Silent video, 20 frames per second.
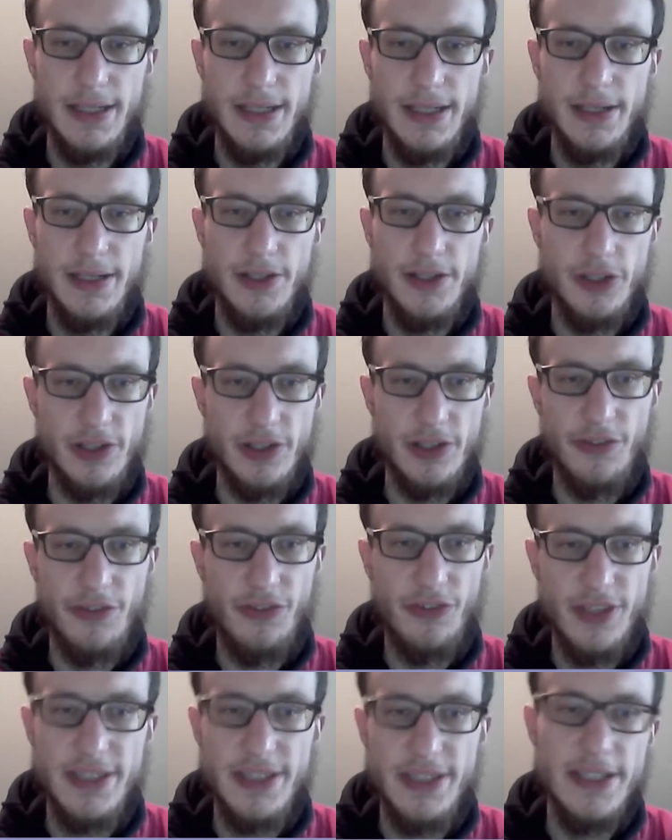You can
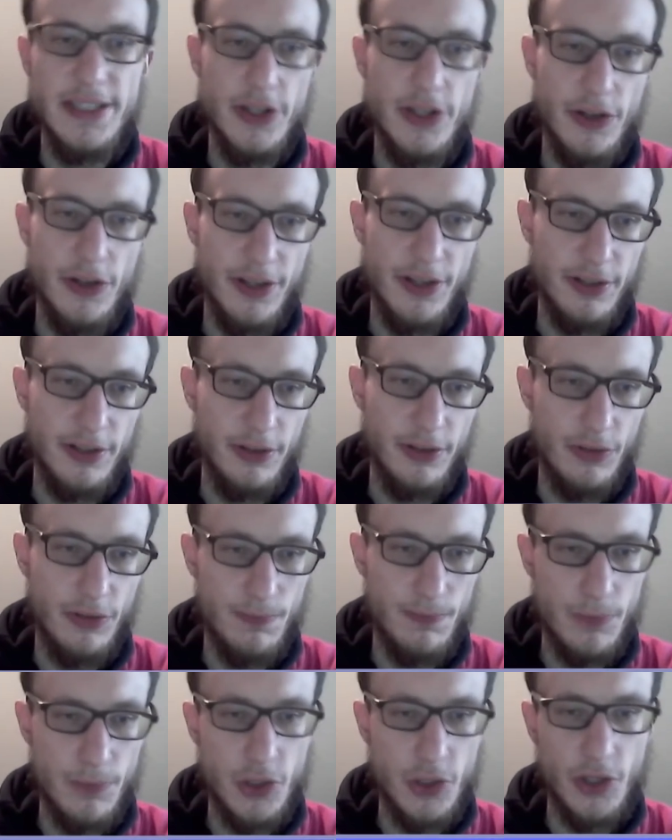see here that
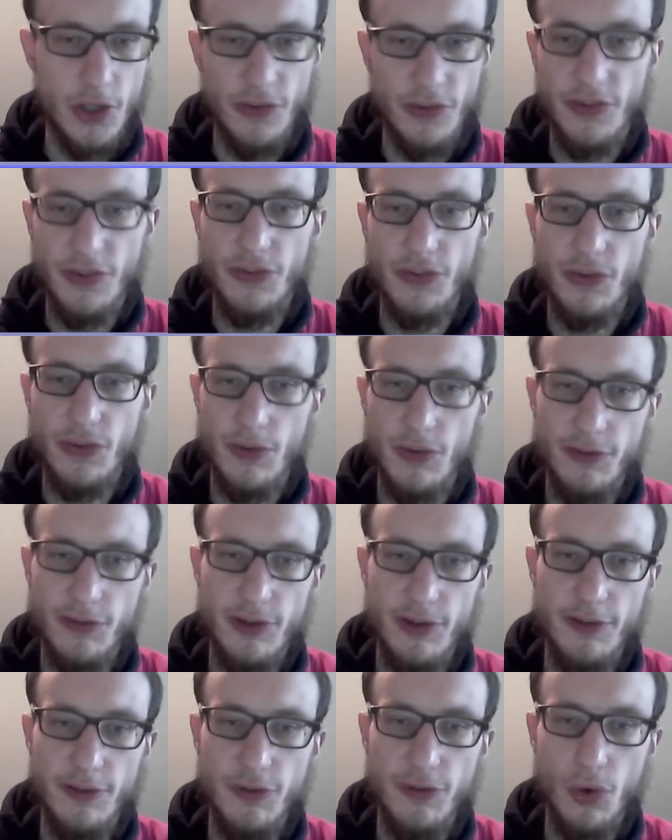it consists of
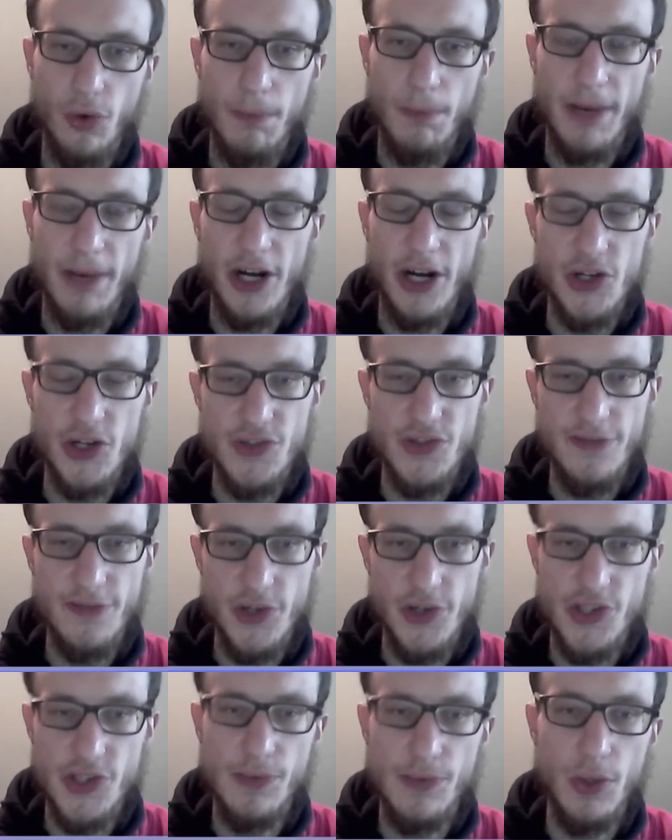4 parts.
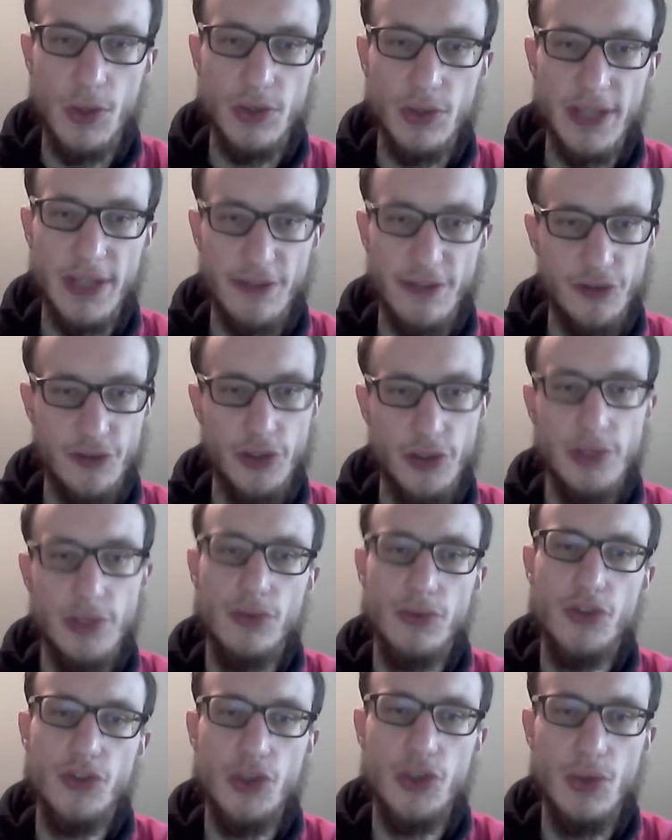First of all, you have to
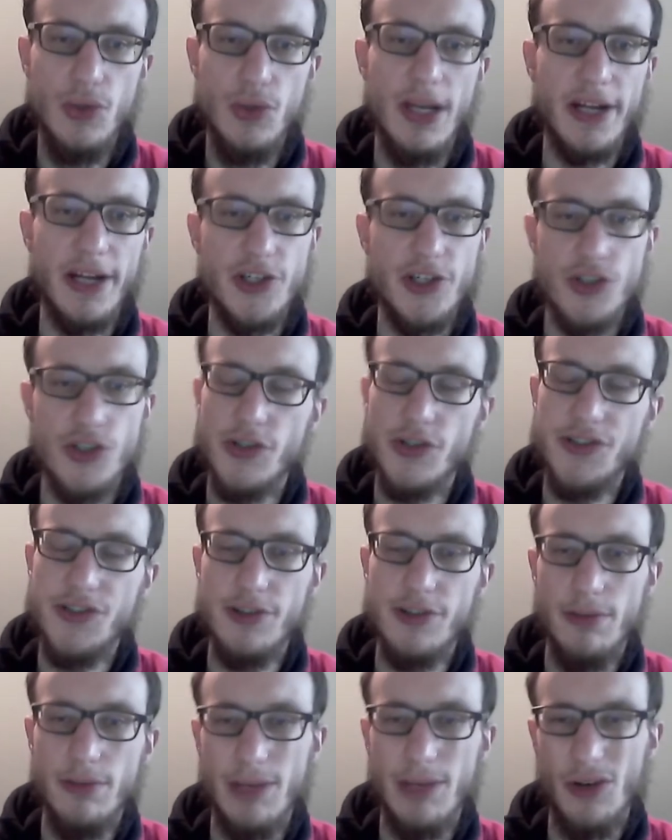do 2
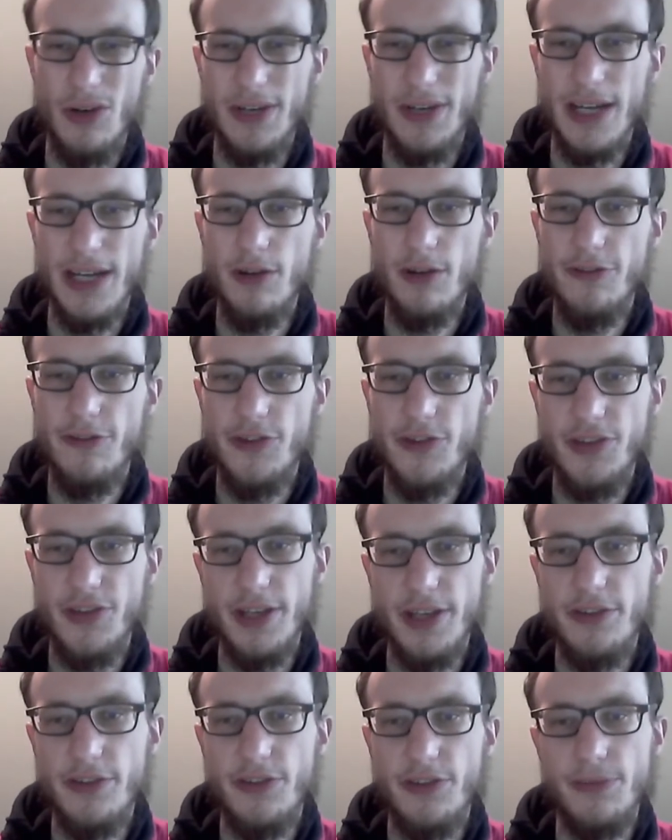lectures about
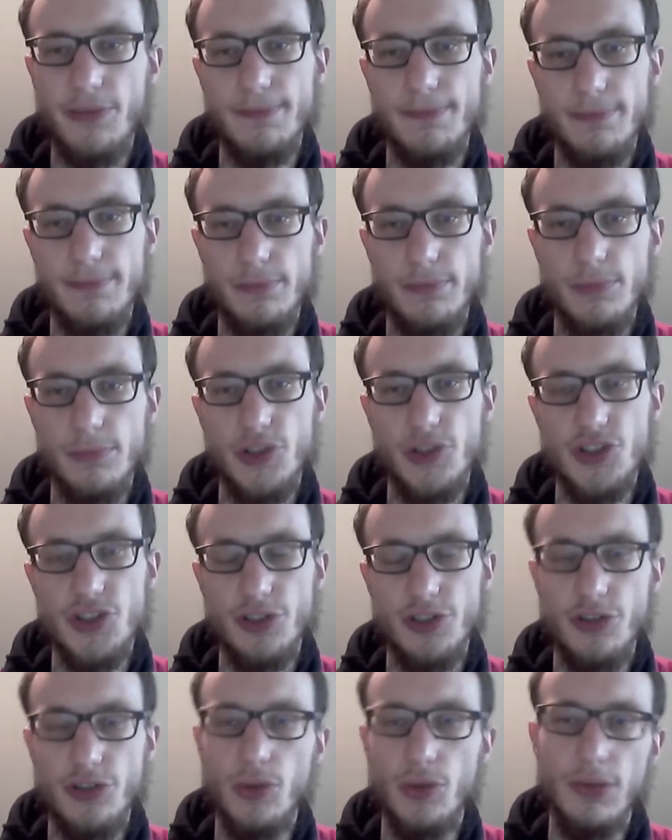nanophysics,
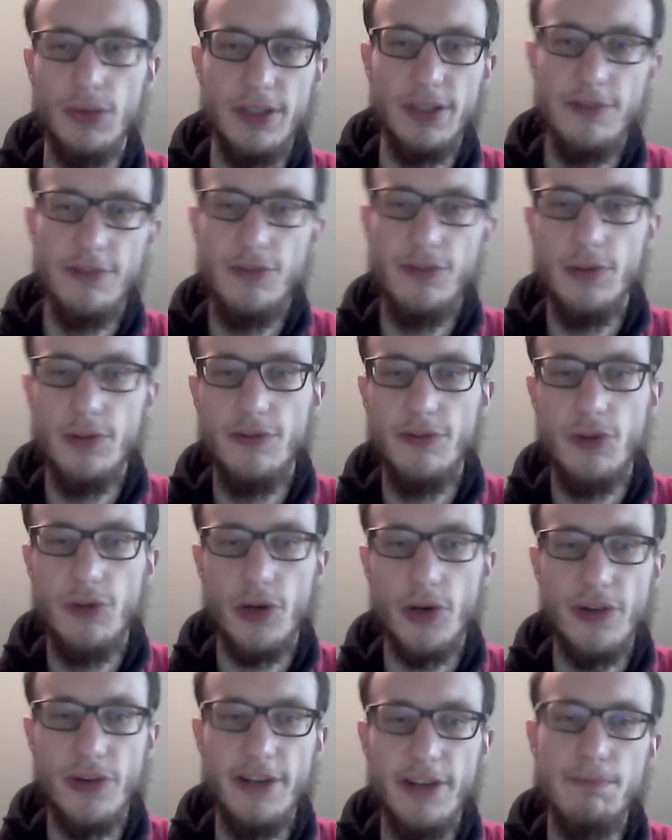which in total give you
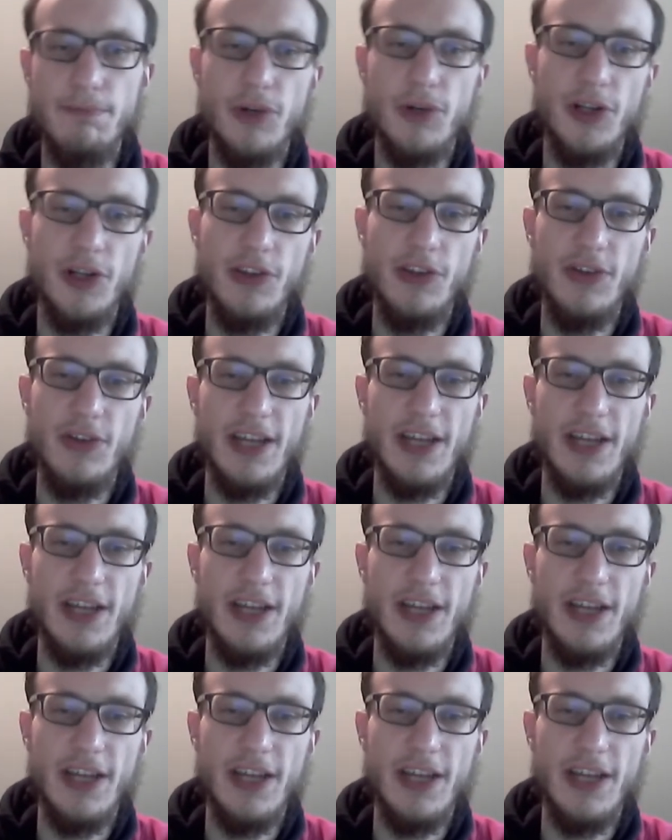4 credit points.